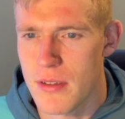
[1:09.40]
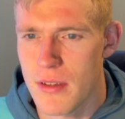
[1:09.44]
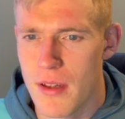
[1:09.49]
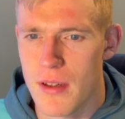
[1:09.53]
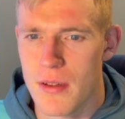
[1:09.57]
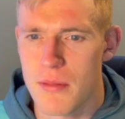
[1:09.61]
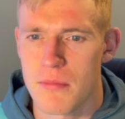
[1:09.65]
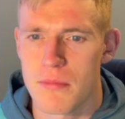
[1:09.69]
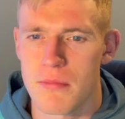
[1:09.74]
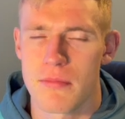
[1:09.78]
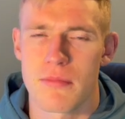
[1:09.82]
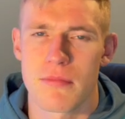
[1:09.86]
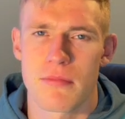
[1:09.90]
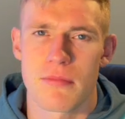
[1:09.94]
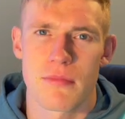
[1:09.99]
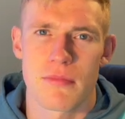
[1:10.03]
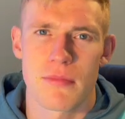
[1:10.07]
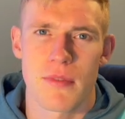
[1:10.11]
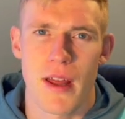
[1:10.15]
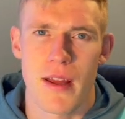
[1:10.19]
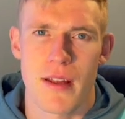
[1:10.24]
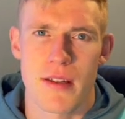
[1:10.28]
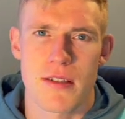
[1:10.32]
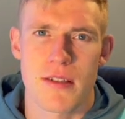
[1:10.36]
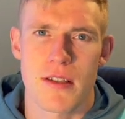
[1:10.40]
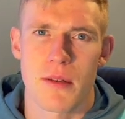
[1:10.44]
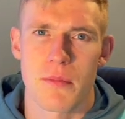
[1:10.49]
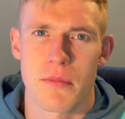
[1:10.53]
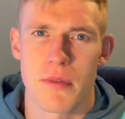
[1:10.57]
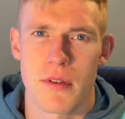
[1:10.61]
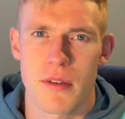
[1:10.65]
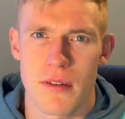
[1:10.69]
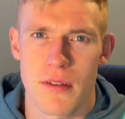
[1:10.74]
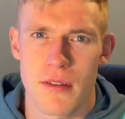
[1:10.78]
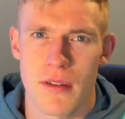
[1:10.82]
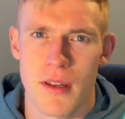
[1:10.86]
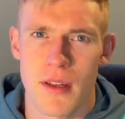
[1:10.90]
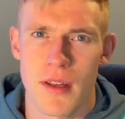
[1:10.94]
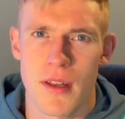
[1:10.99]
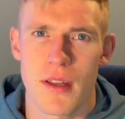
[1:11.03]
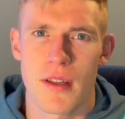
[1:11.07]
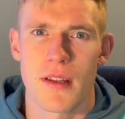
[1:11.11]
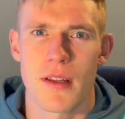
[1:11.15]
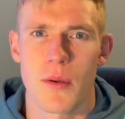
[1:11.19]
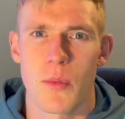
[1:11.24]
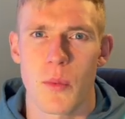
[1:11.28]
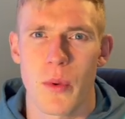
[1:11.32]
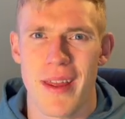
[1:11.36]
um, that is something
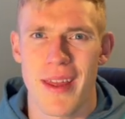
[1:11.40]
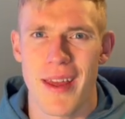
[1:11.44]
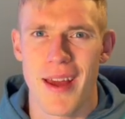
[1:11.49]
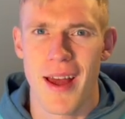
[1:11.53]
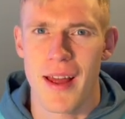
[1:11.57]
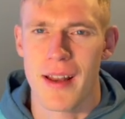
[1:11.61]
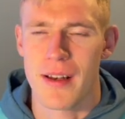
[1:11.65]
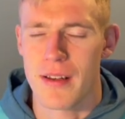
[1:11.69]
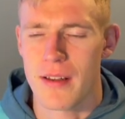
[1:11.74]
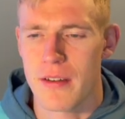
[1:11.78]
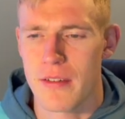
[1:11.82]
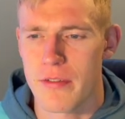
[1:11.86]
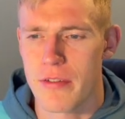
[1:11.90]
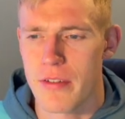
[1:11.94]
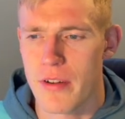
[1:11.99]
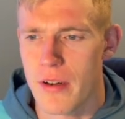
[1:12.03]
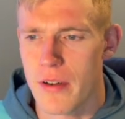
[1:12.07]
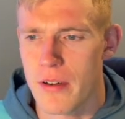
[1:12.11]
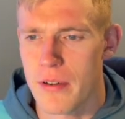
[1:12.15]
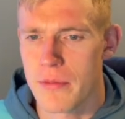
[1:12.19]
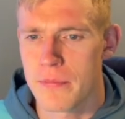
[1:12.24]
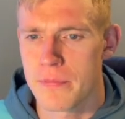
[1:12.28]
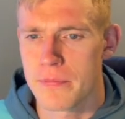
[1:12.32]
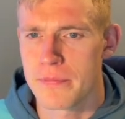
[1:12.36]
that we can configure.